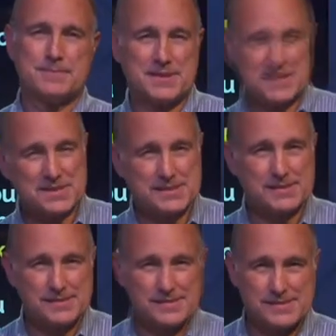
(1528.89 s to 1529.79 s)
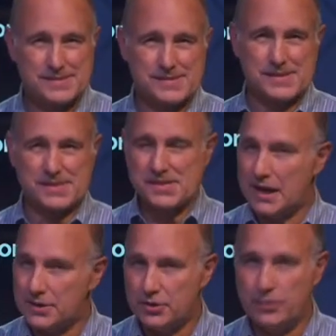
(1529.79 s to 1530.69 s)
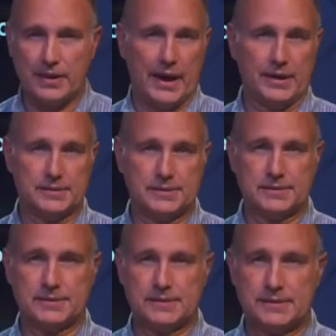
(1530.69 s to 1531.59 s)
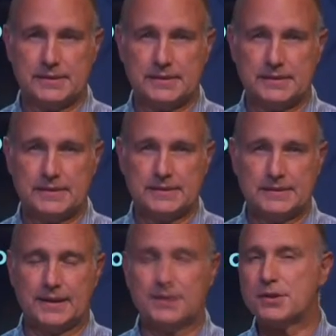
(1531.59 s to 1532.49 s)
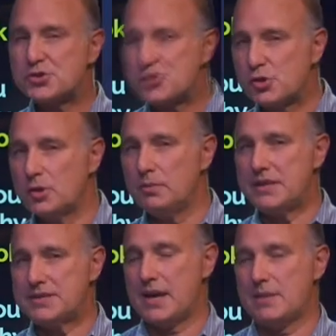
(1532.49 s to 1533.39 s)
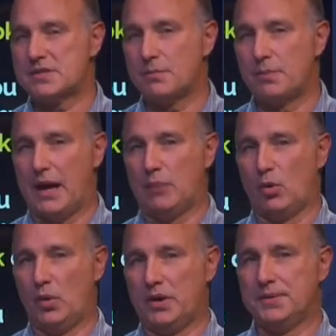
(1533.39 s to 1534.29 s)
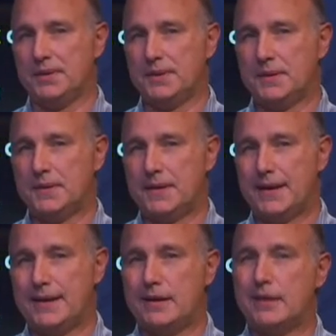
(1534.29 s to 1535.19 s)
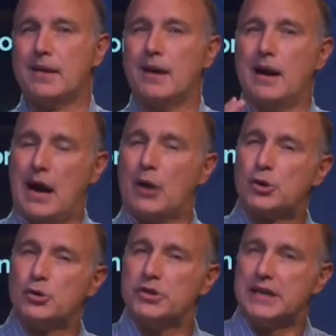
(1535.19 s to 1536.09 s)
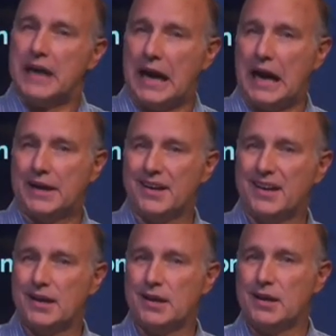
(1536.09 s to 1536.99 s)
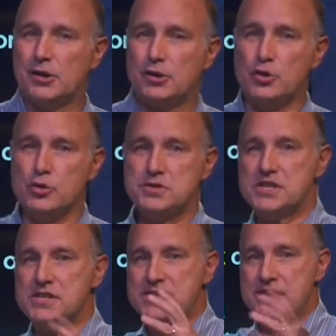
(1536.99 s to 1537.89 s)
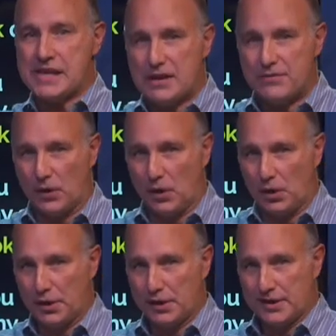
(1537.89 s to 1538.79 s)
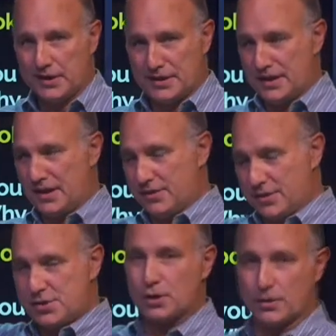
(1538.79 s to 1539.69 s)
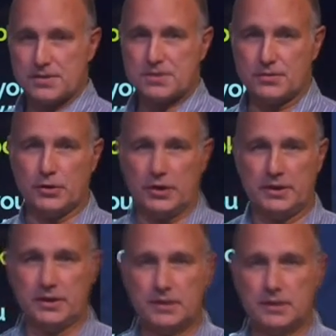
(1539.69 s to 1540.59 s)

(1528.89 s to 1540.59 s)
Doesn't God do that? Aren't there so many times in the Bible when our good God uses evil in the service of good?